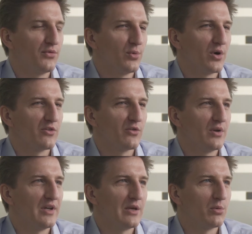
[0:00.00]
you want to
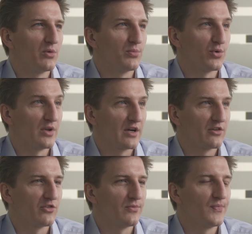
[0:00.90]
enable
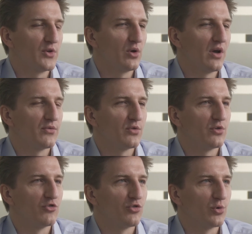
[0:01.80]
production, you have to
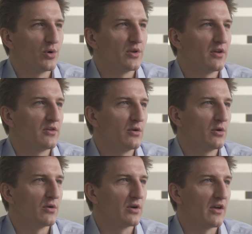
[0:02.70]
ensure that
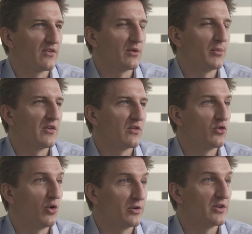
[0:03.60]
your customer has a
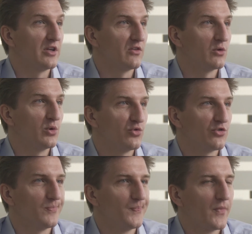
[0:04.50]
turnkey solution.